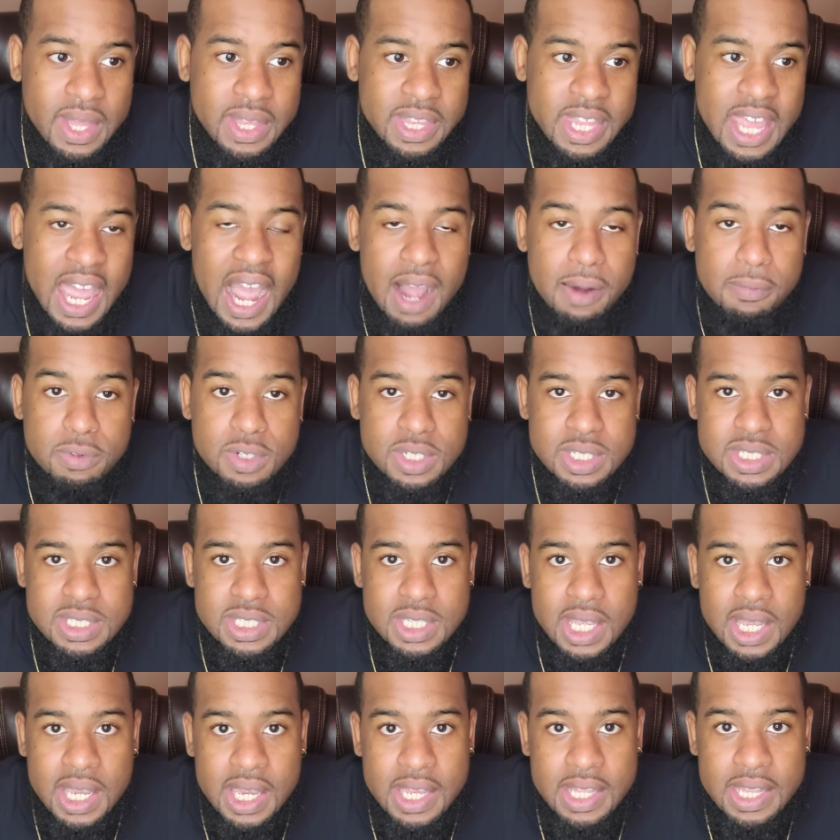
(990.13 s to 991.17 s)
I would
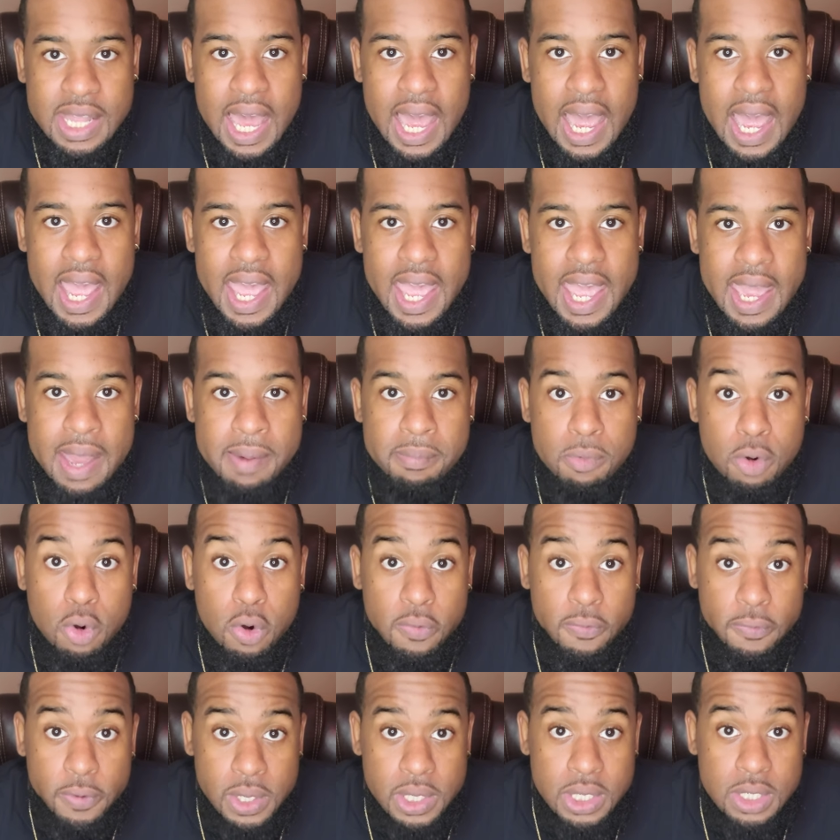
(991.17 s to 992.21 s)
say I had more
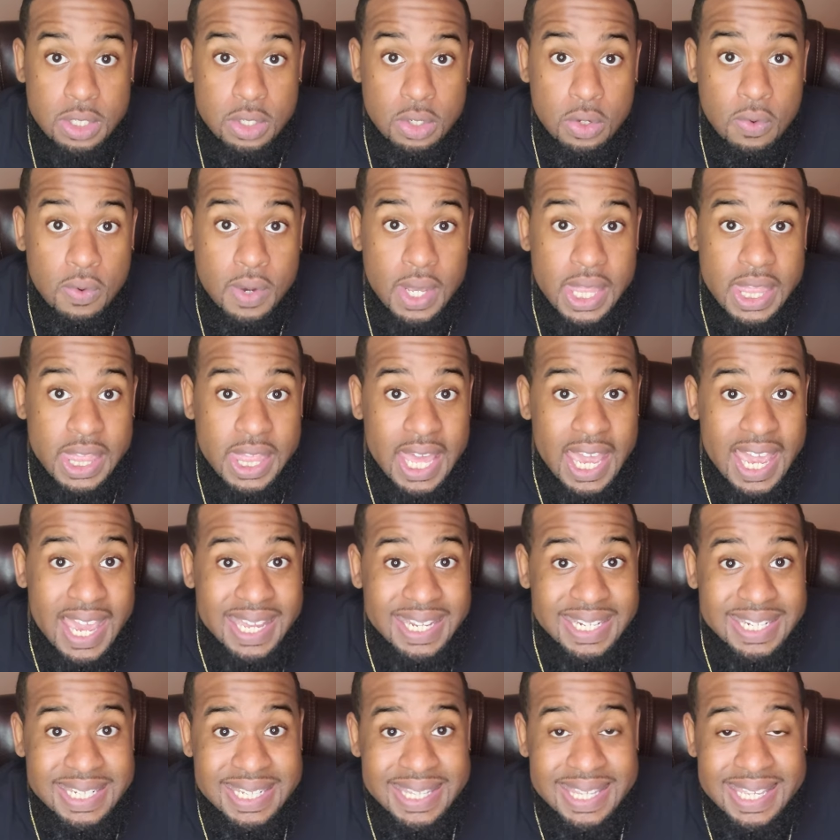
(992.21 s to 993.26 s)
fun doing
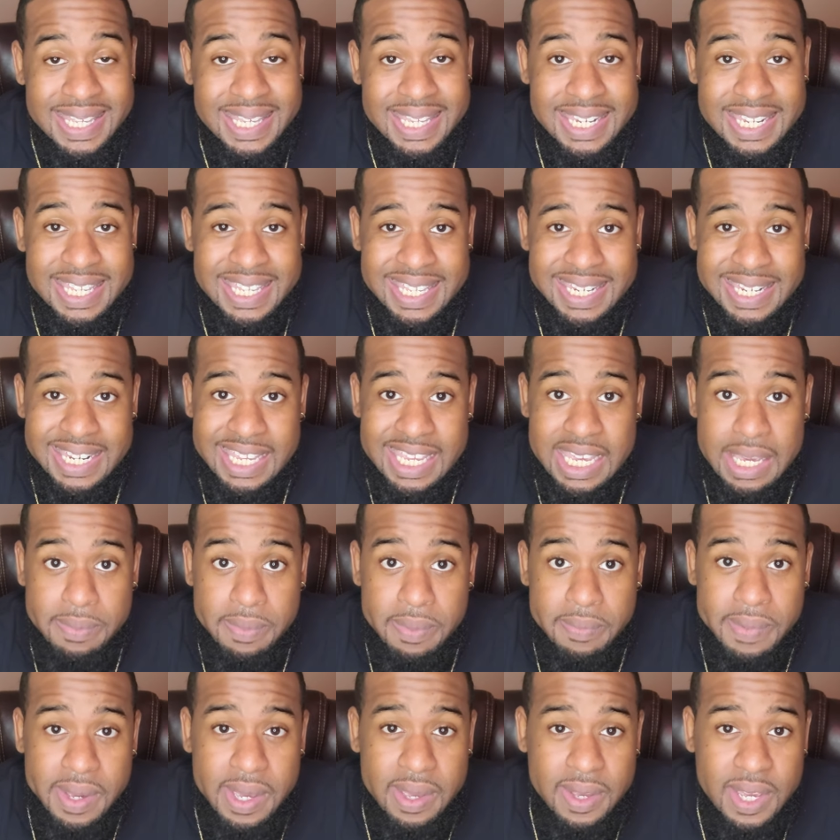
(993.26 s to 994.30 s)
that than in the
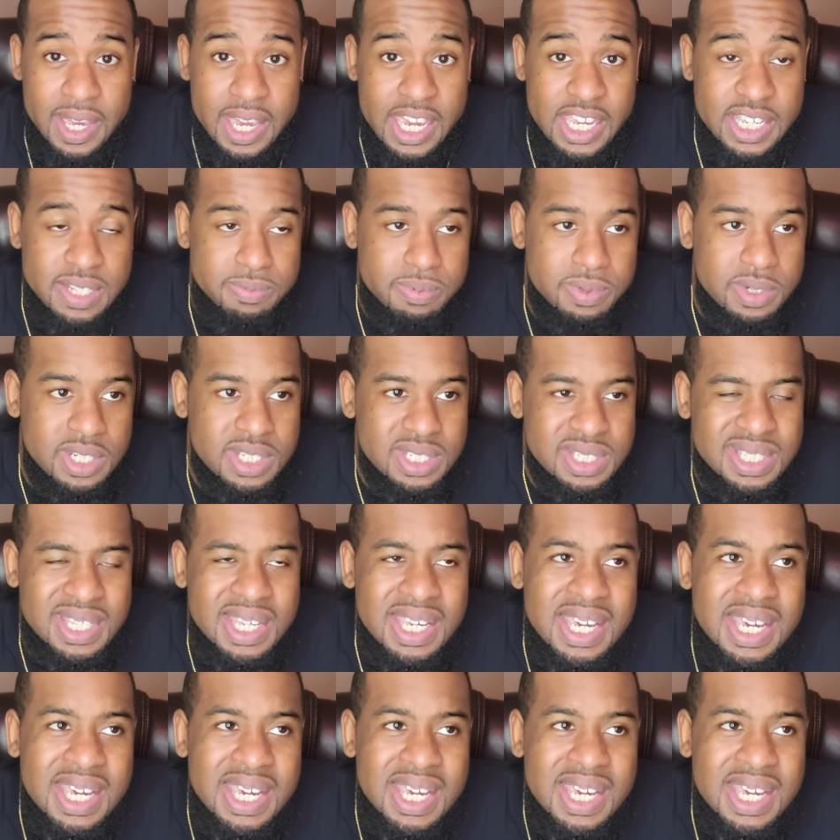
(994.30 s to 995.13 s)
MMA cage, because